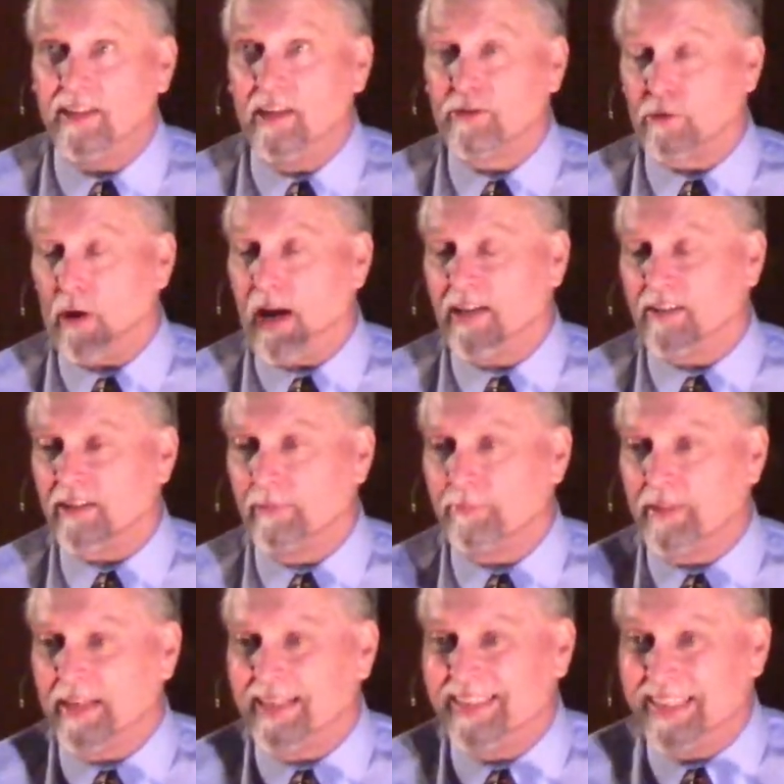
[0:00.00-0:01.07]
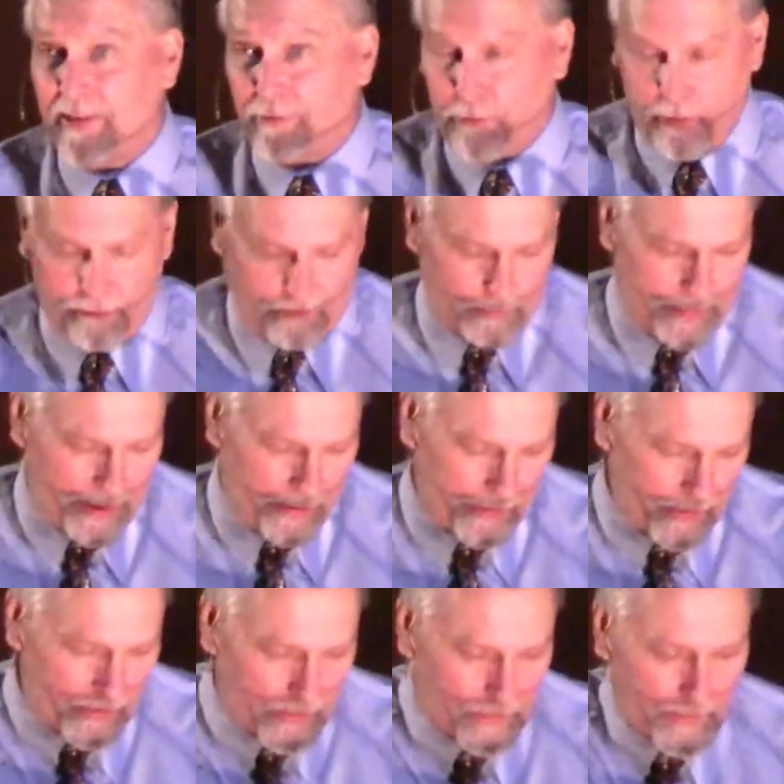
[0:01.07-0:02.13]
to try something different for
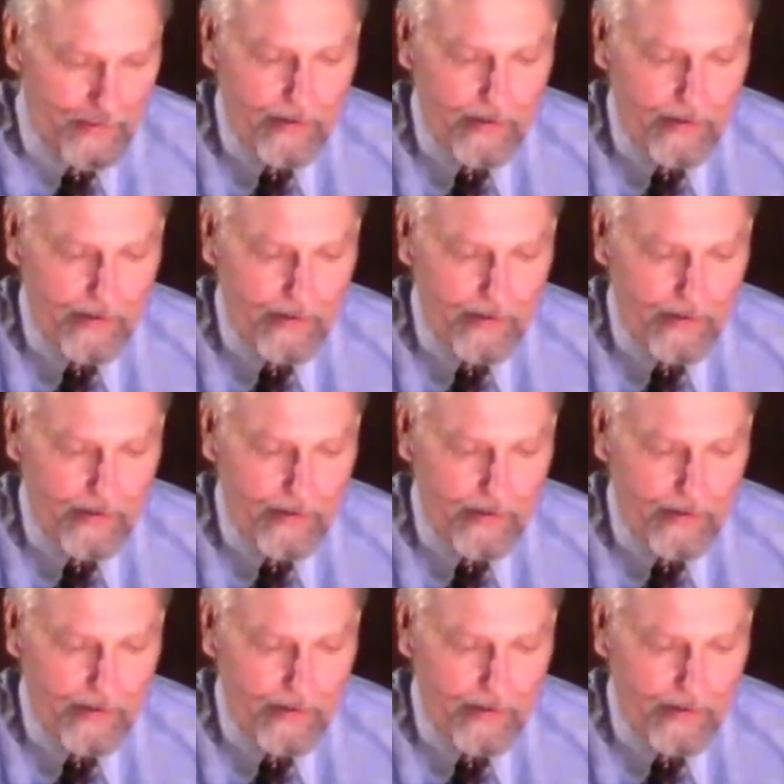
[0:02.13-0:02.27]
burial.